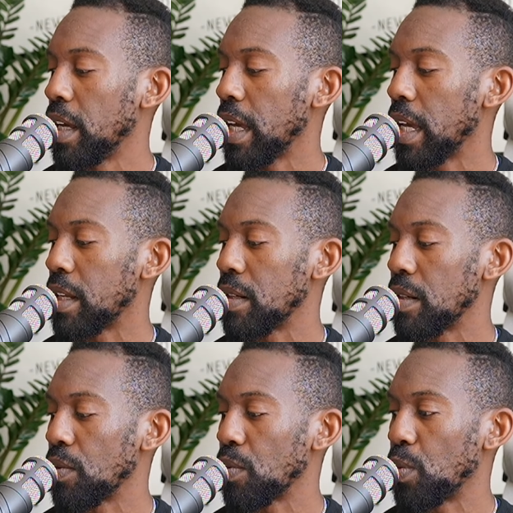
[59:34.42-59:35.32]
and
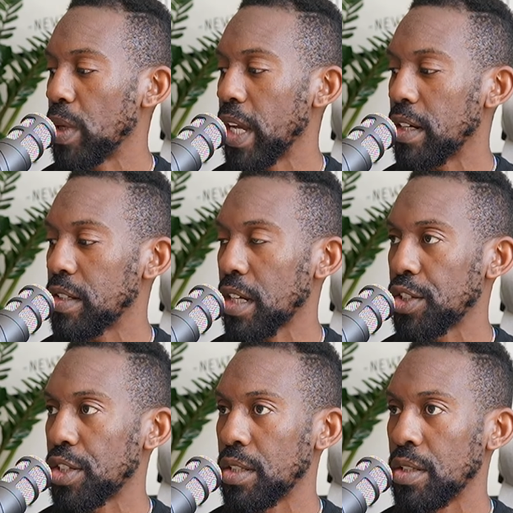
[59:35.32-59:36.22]
we had a
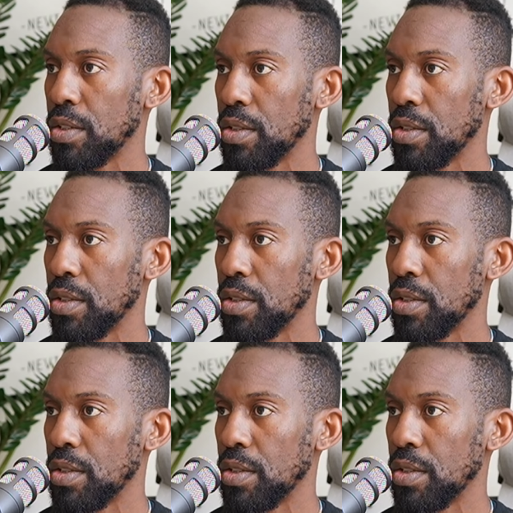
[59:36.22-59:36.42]
discussion